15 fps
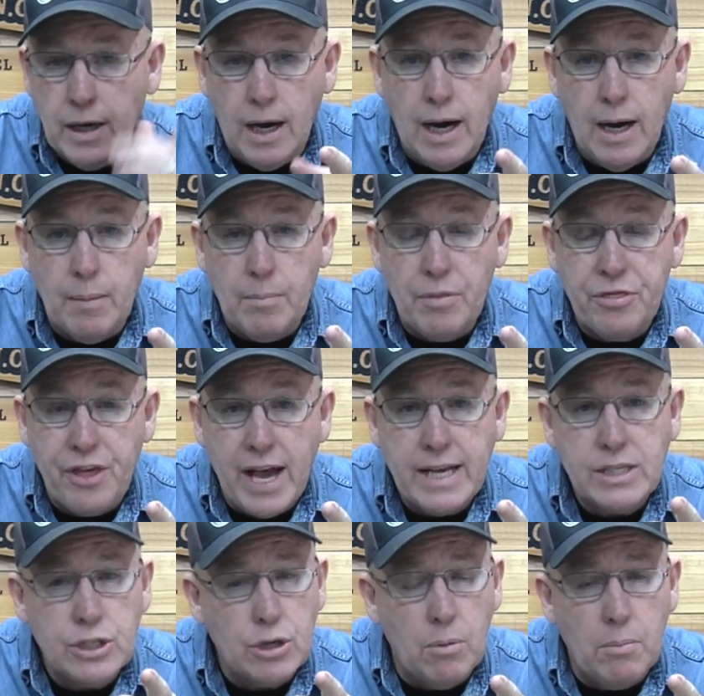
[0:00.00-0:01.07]
um,
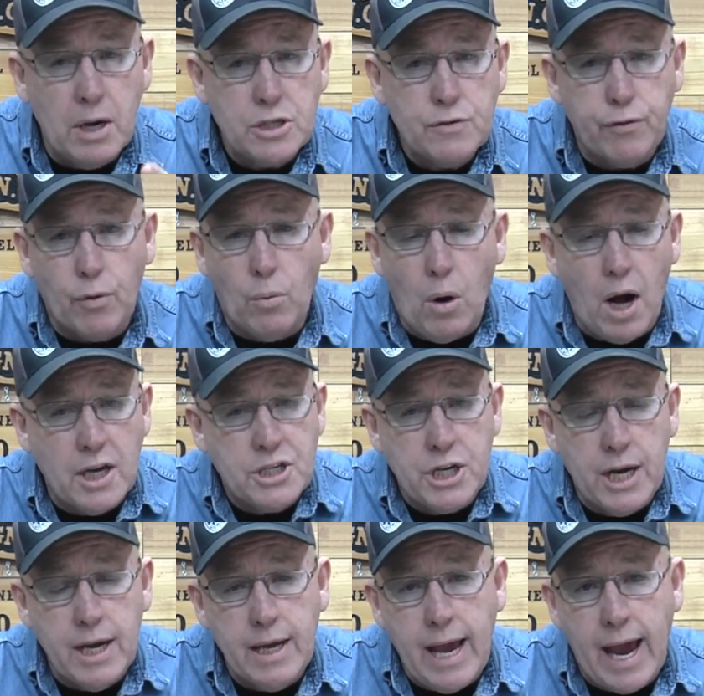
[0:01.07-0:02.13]
thanks so much for
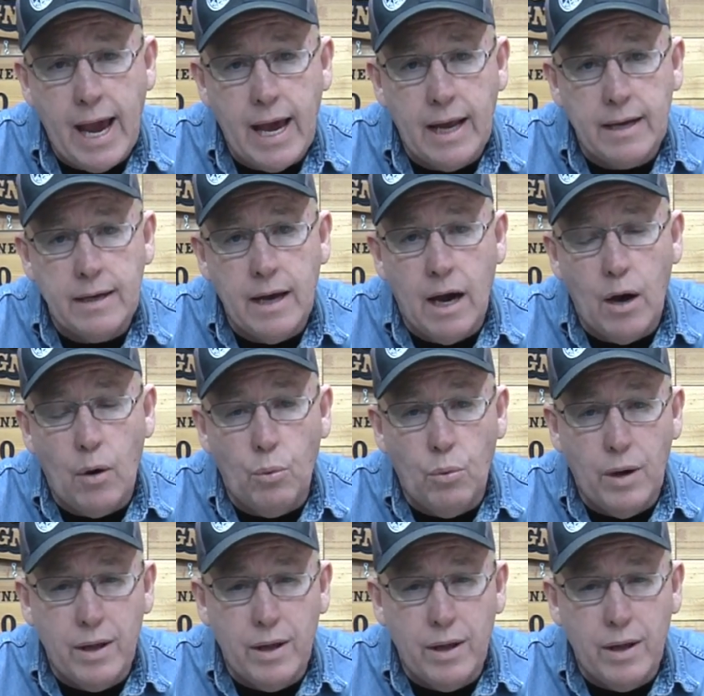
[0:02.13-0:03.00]
watching, and uh,